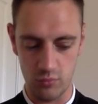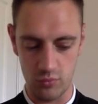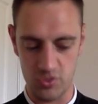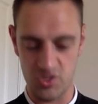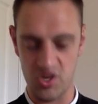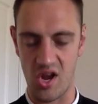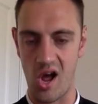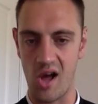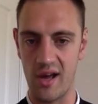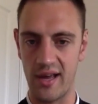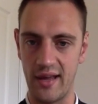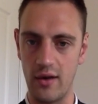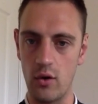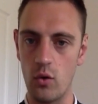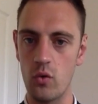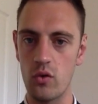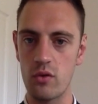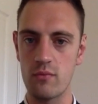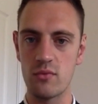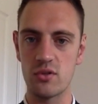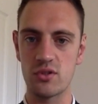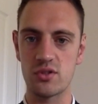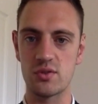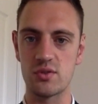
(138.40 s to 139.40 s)
target all
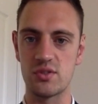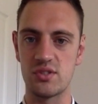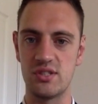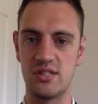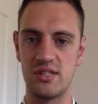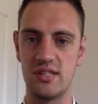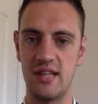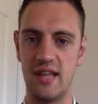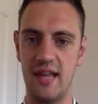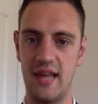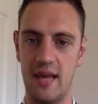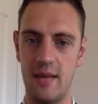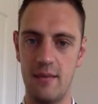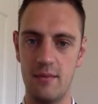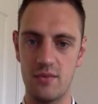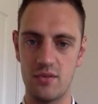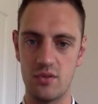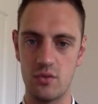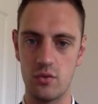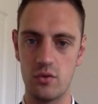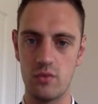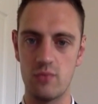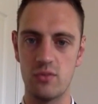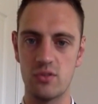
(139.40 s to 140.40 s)
the muscles in the
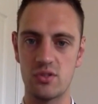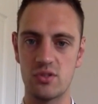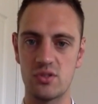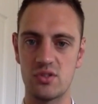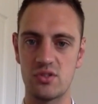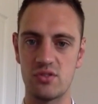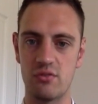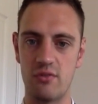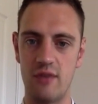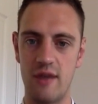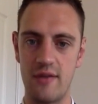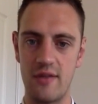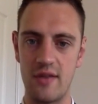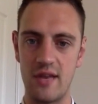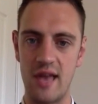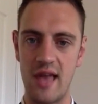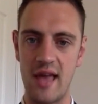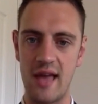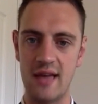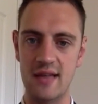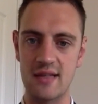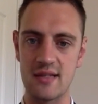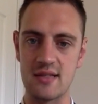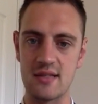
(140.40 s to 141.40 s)
hips, all the muscles around the
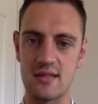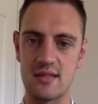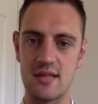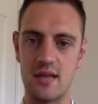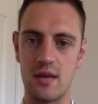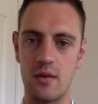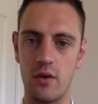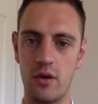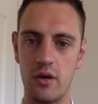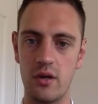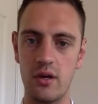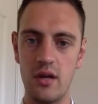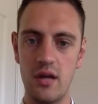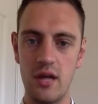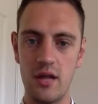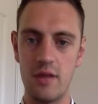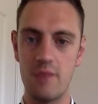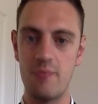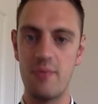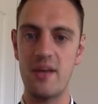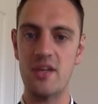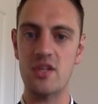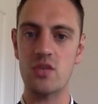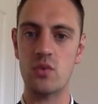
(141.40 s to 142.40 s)
legs and so on.
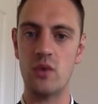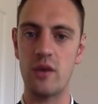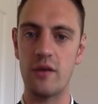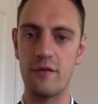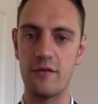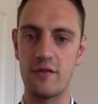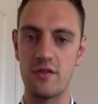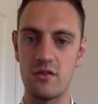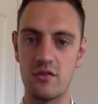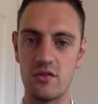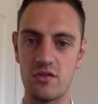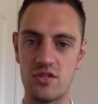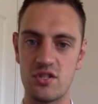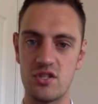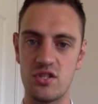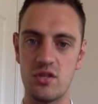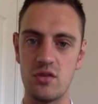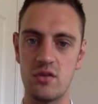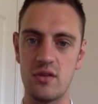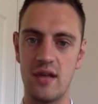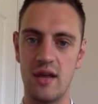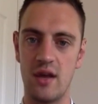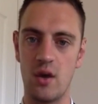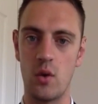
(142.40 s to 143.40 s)
The best way for us to
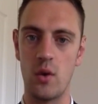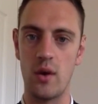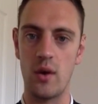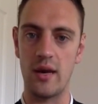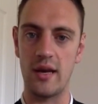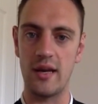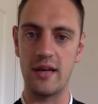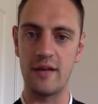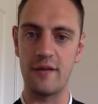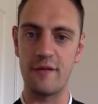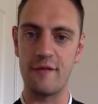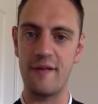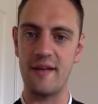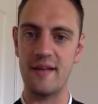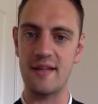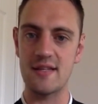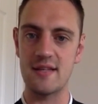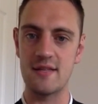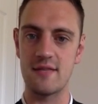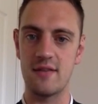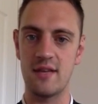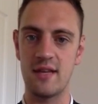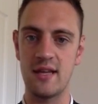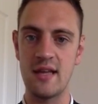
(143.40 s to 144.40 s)
do that quickly and
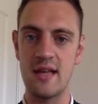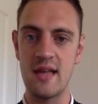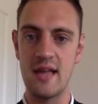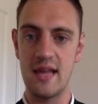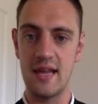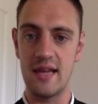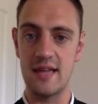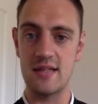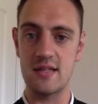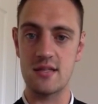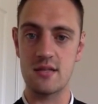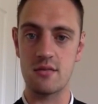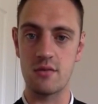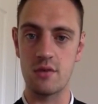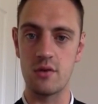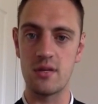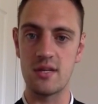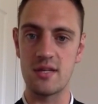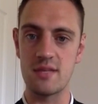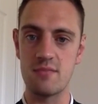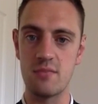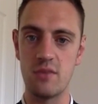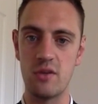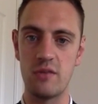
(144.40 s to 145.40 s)
effectively is through
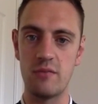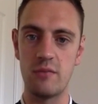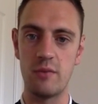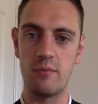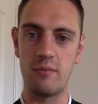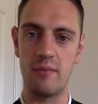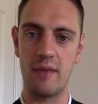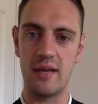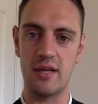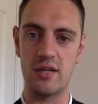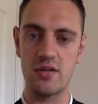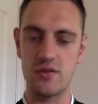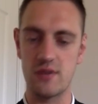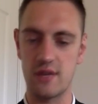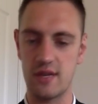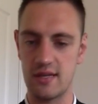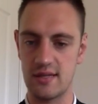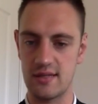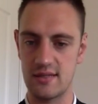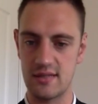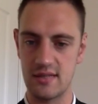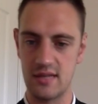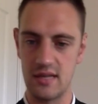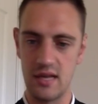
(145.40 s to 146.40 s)
this movement
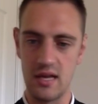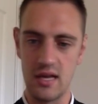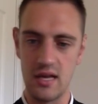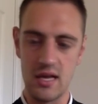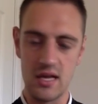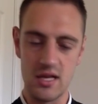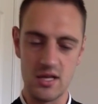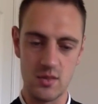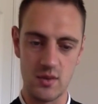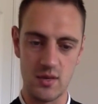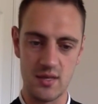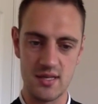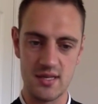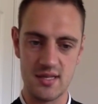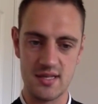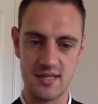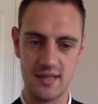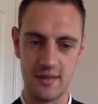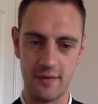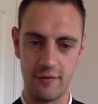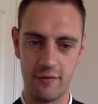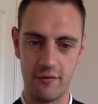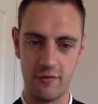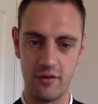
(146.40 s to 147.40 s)
matrix. So as I
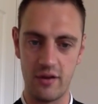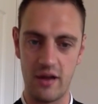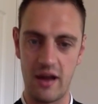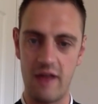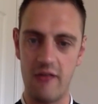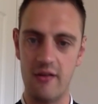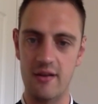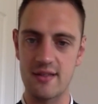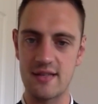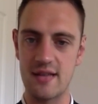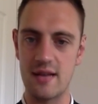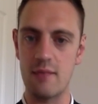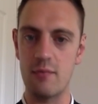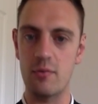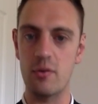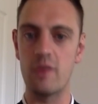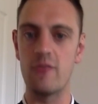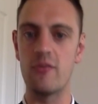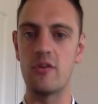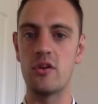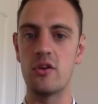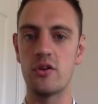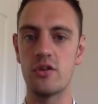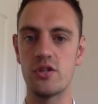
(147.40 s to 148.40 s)
said, for our example
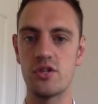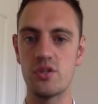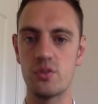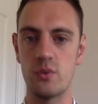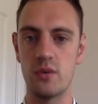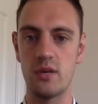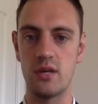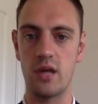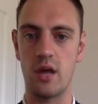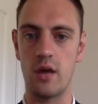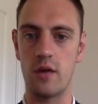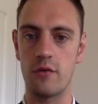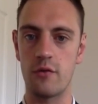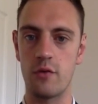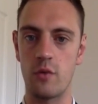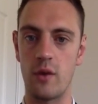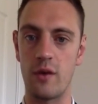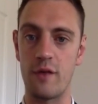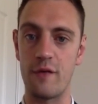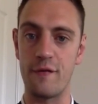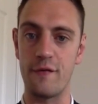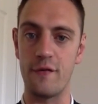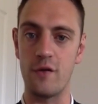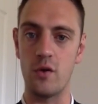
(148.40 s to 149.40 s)
of a lunge, we'd go through
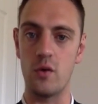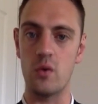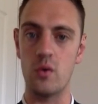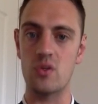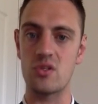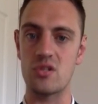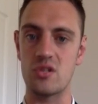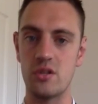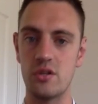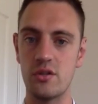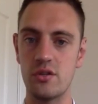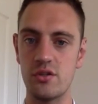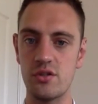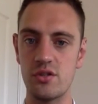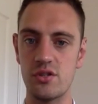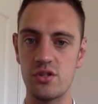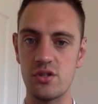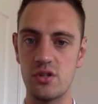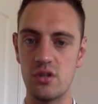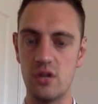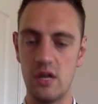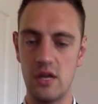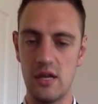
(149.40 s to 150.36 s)
a forwards lunge,